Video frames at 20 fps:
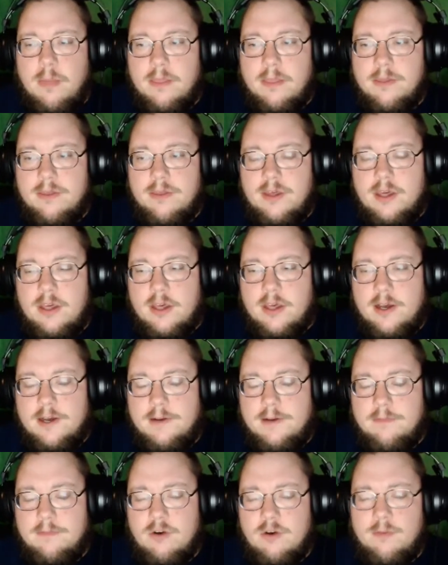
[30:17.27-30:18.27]
the
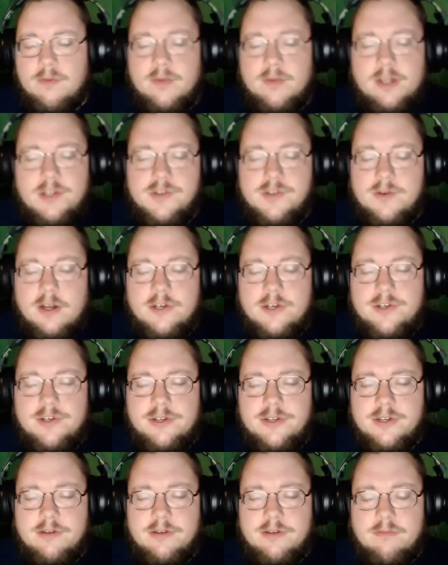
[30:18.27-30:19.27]
uh, Roman
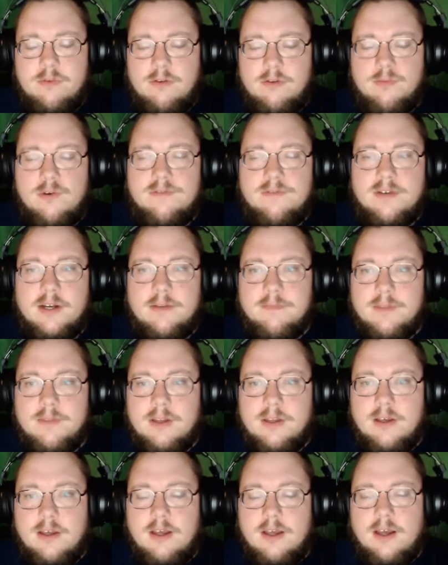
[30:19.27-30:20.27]
Reconstructionism, Remova.
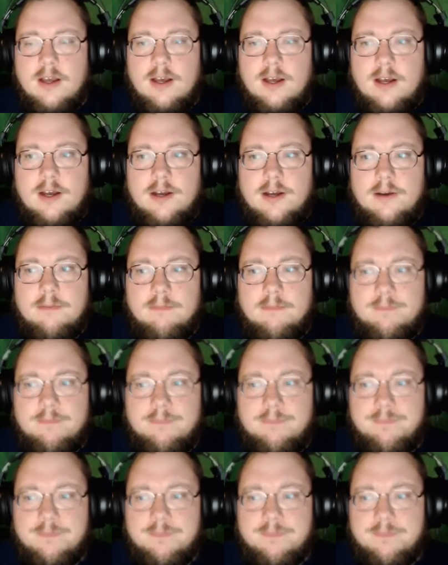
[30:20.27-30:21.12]
Um,